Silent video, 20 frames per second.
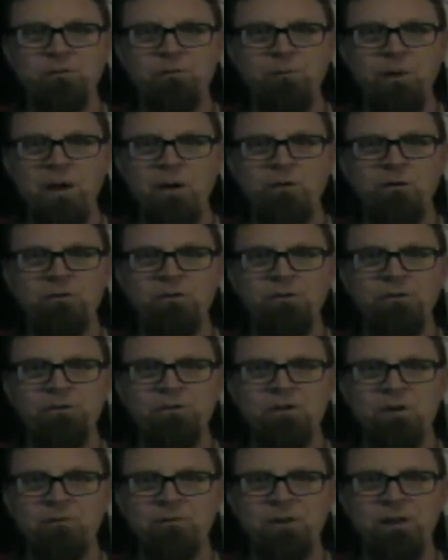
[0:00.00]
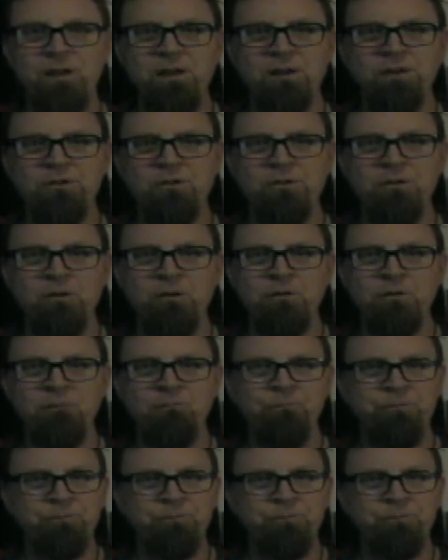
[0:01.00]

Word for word: powers and stuff the keys do.